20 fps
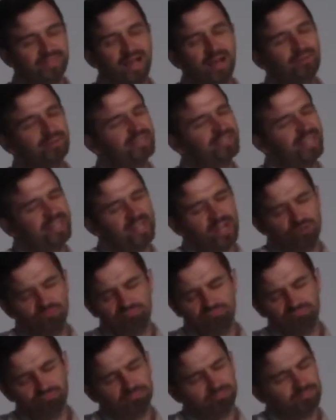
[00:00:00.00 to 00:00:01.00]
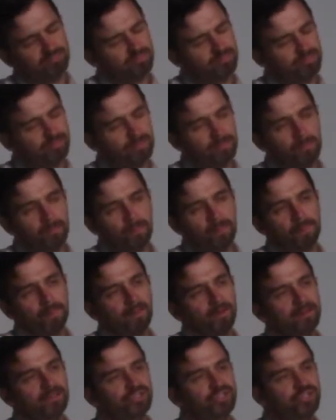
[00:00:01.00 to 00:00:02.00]
I would say no.
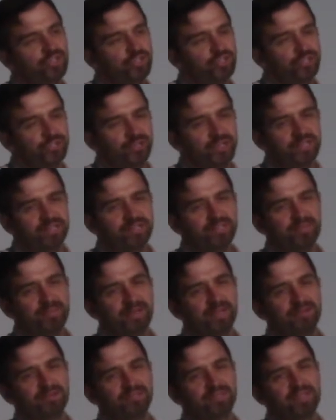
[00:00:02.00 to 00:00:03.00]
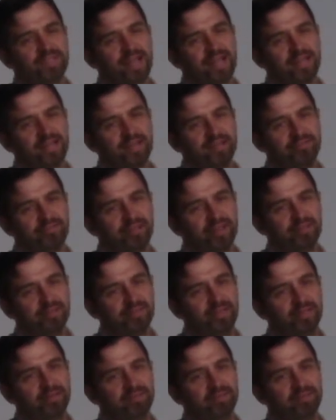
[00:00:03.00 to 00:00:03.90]
Should you kill somebody who's attacking your family?